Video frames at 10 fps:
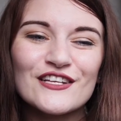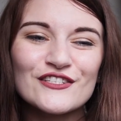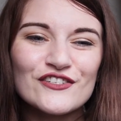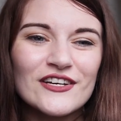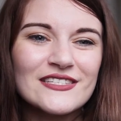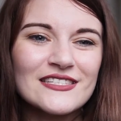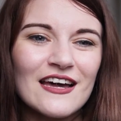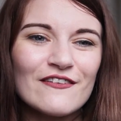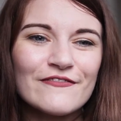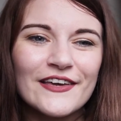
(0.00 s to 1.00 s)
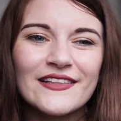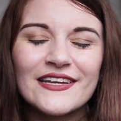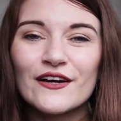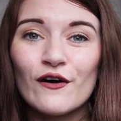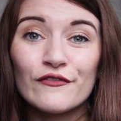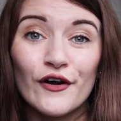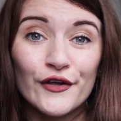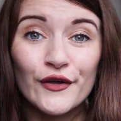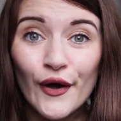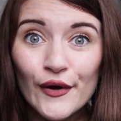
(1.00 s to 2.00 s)
just that feeling of how
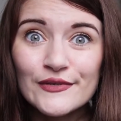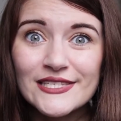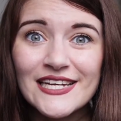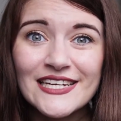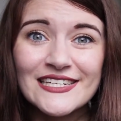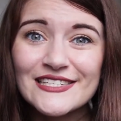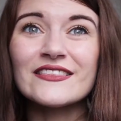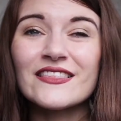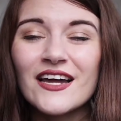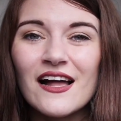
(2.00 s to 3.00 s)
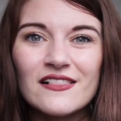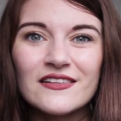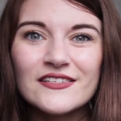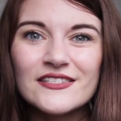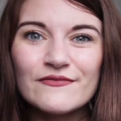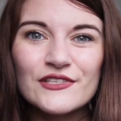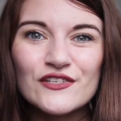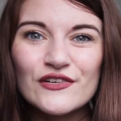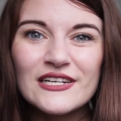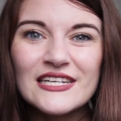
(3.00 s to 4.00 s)
cosy it is, the colours of the
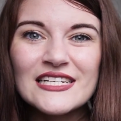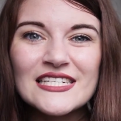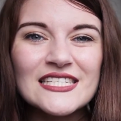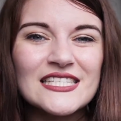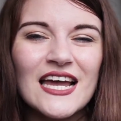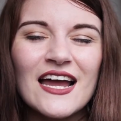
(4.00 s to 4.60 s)
trees,